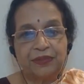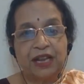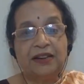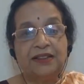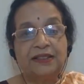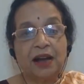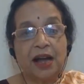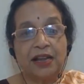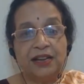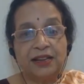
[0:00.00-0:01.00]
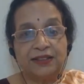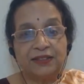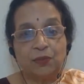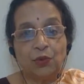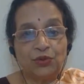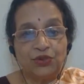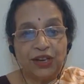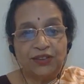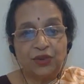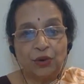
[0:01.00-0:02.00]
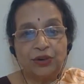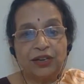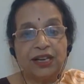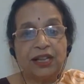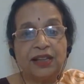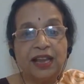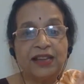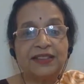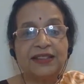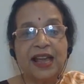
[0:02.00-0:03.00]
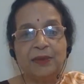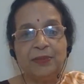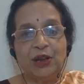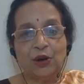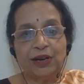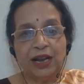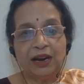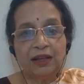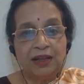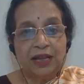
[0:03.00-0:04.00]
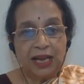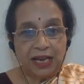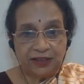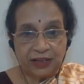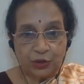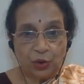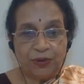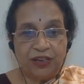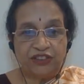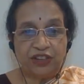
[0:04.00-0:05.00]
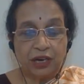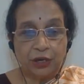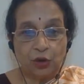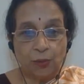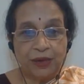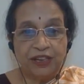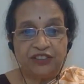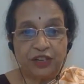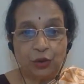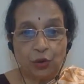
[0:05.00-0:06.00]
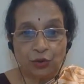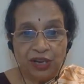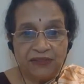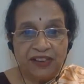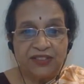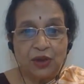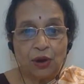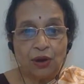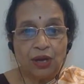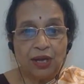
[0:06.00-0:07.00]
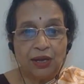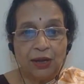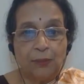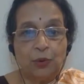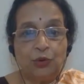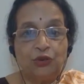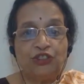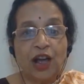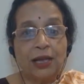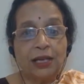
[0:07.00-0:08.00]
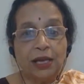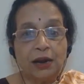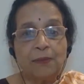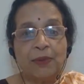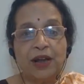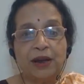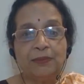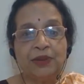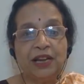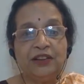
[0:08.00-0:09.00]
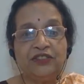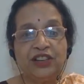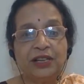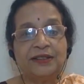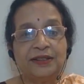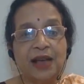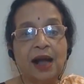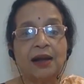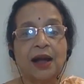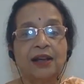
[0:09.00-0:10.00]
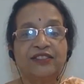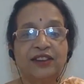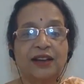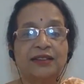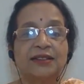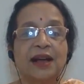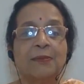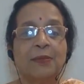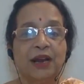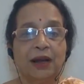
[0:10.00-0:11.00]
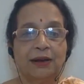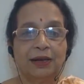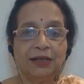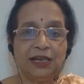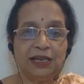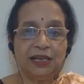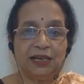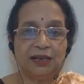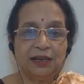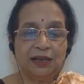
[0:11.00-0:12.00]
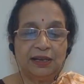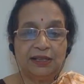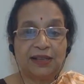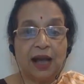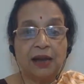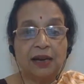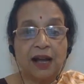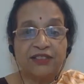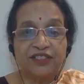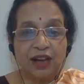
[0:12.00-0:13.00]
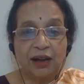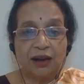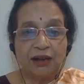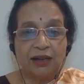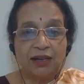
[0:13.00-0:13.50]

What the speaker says: that is the highest, most exalted. Nothing is there beyond that. In Kathopanishad only we saw Purusha na param kinchit sa kashta sa paragatihi. Sa kashta,